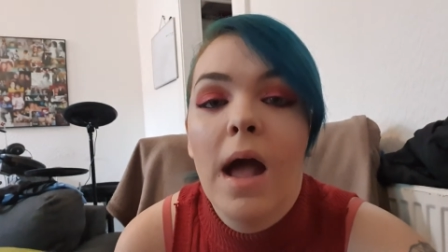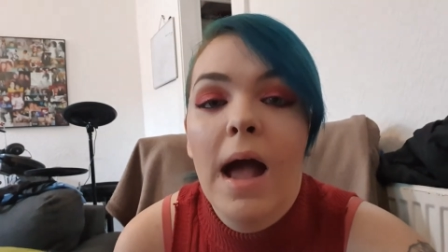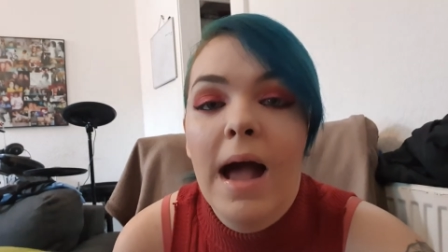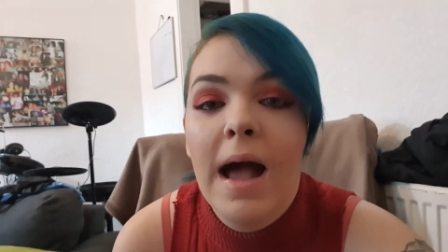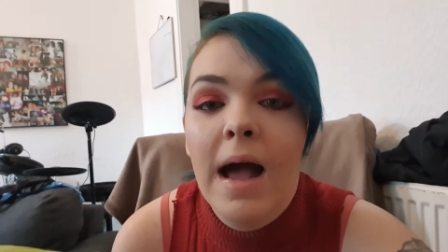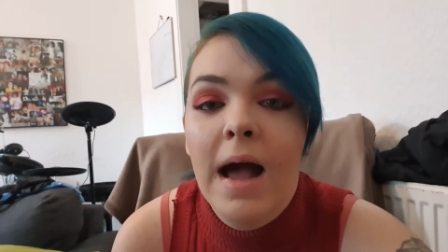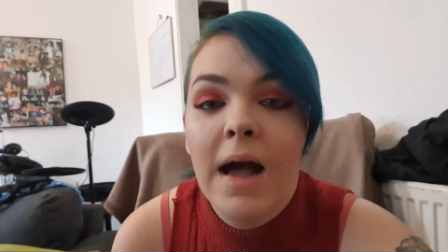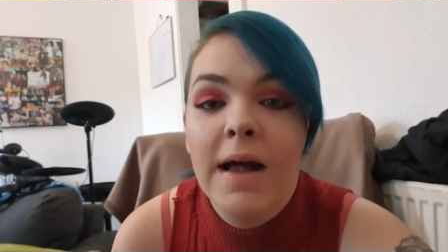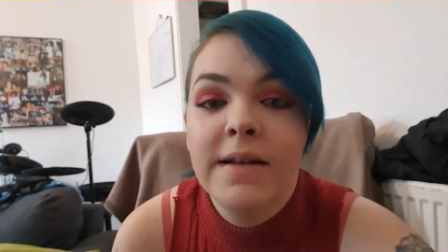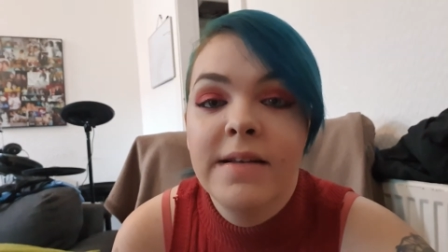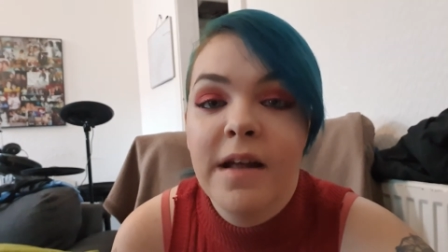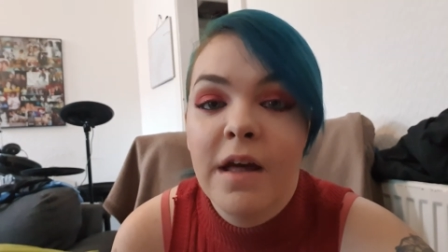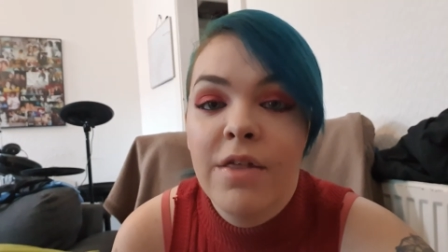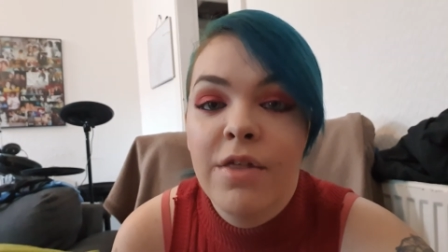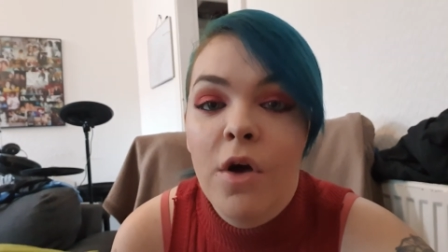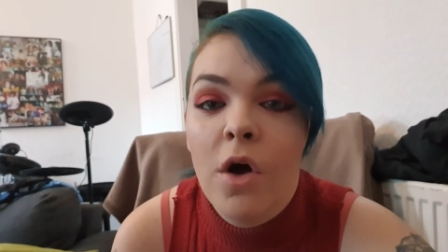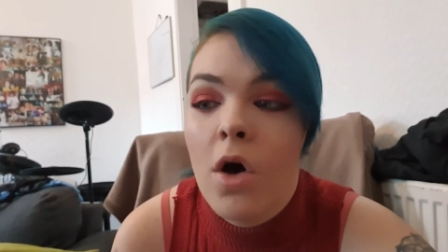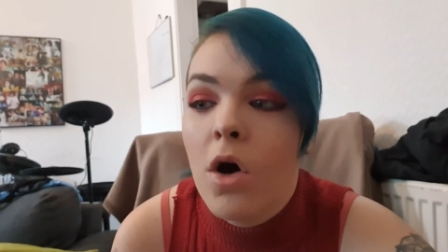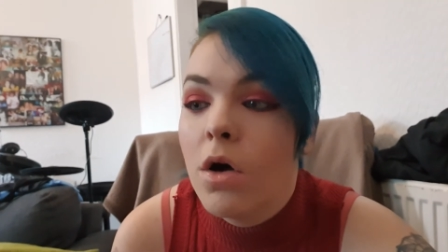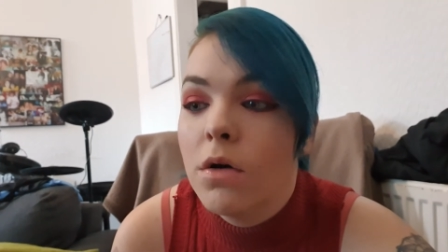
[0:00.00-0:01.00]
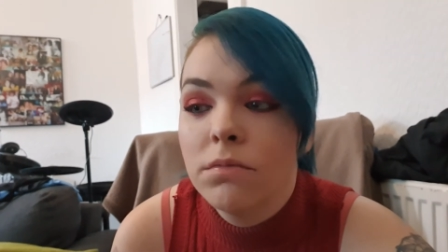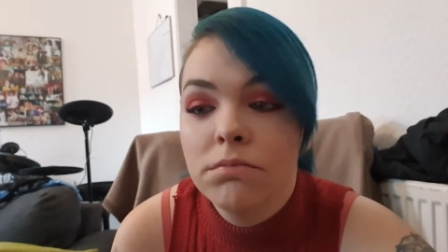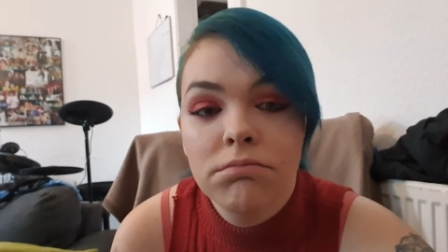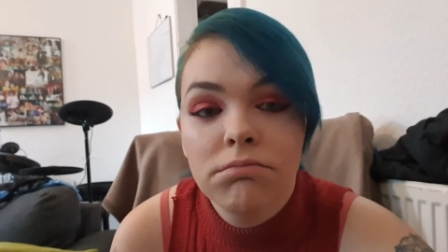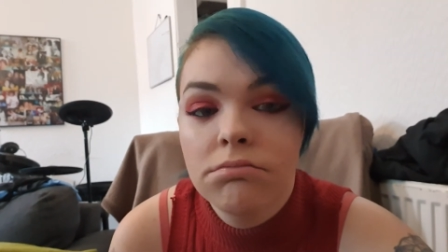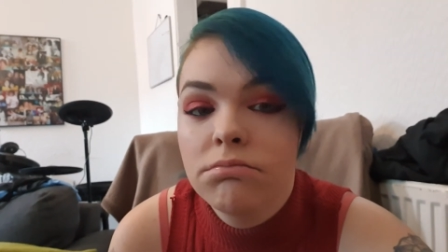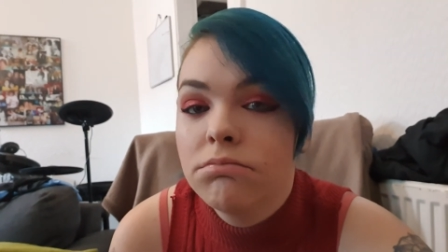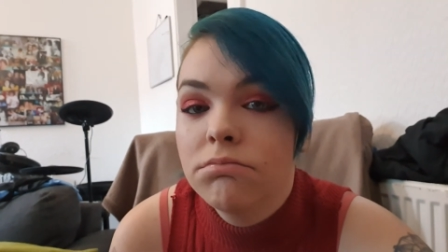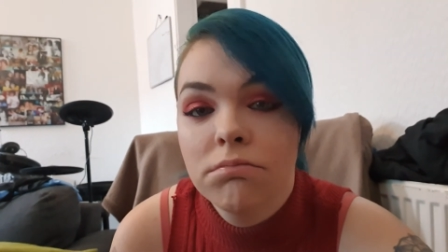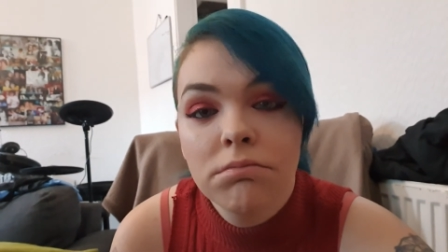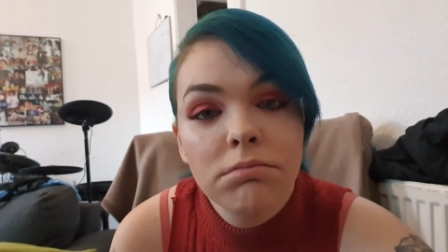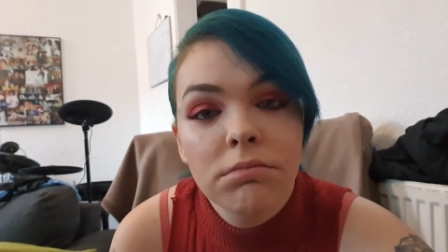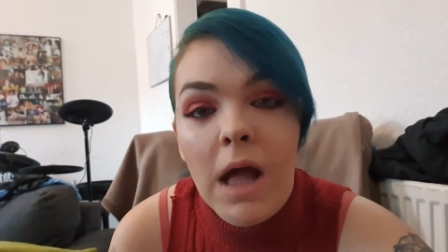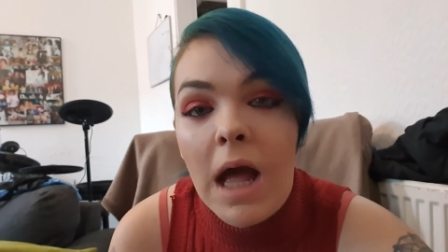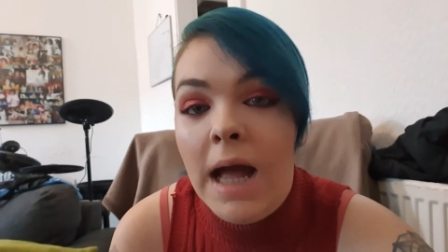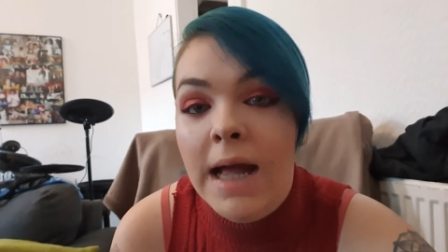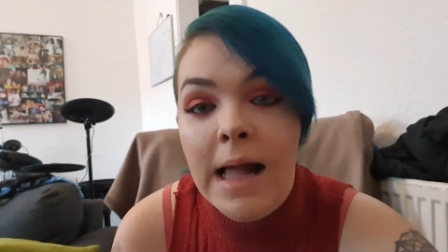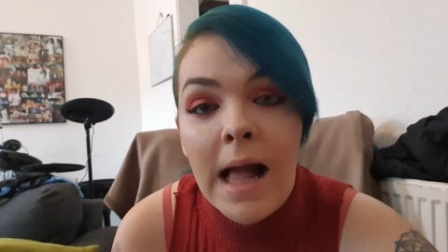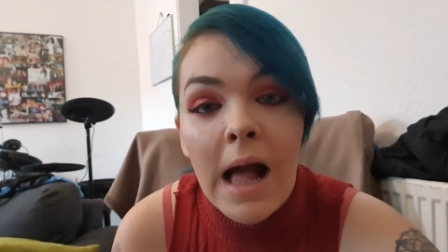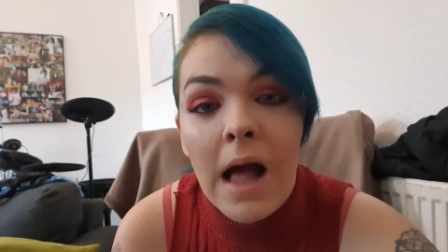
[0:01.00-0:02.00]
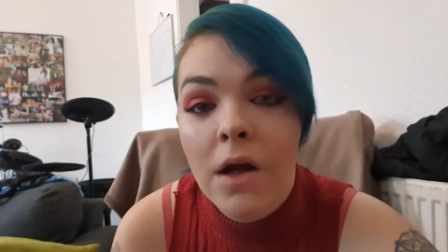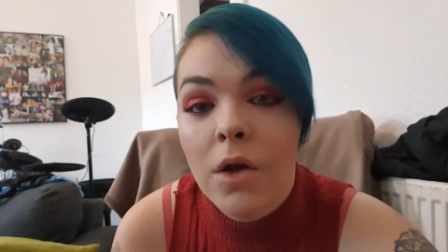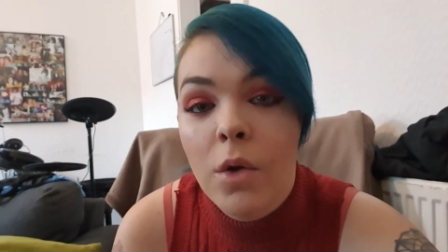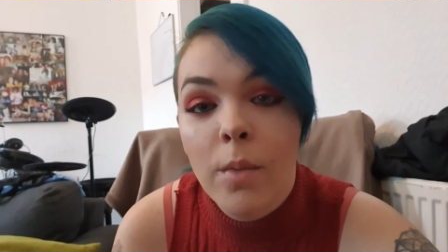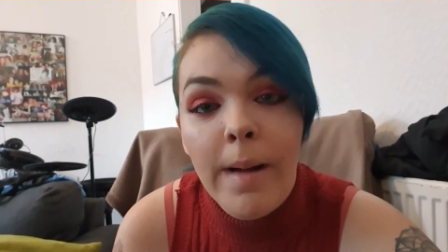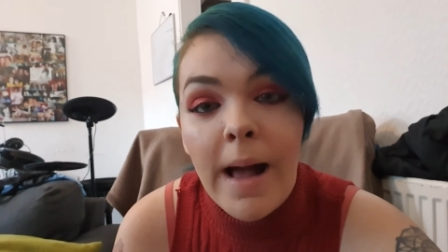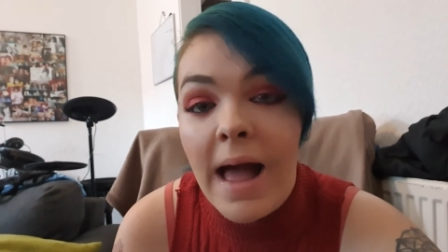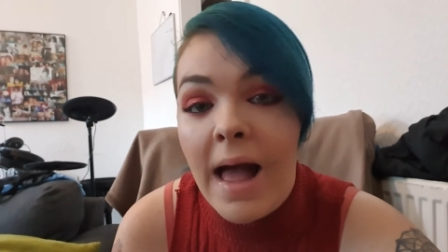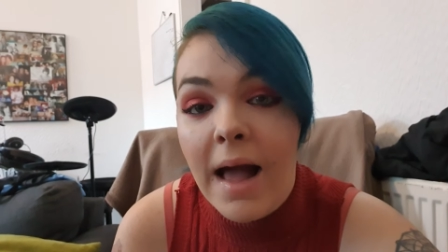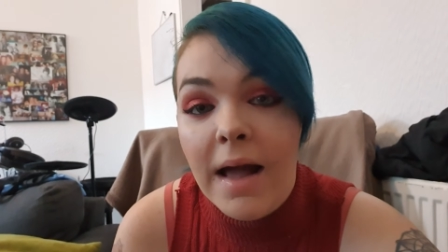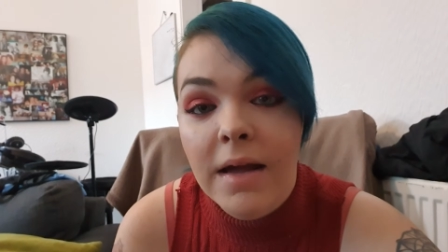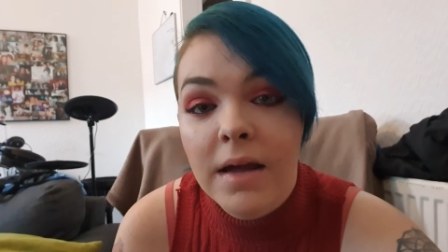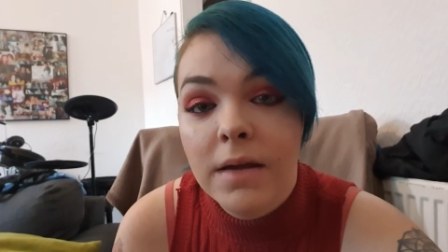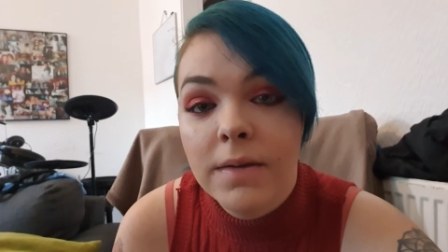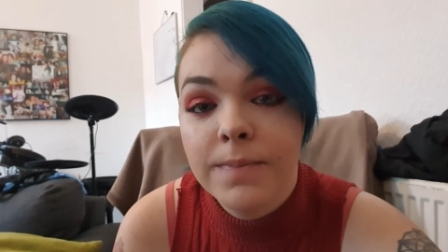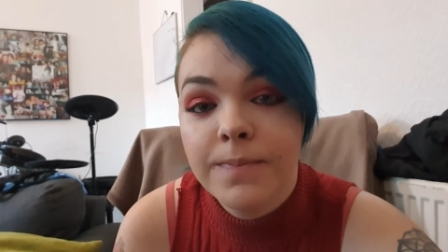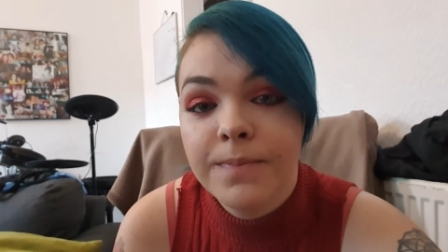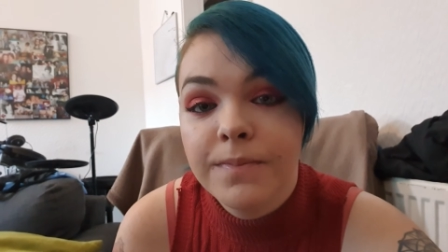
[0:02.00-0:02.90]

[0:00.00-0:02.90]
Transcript: And I thought, I can't go back.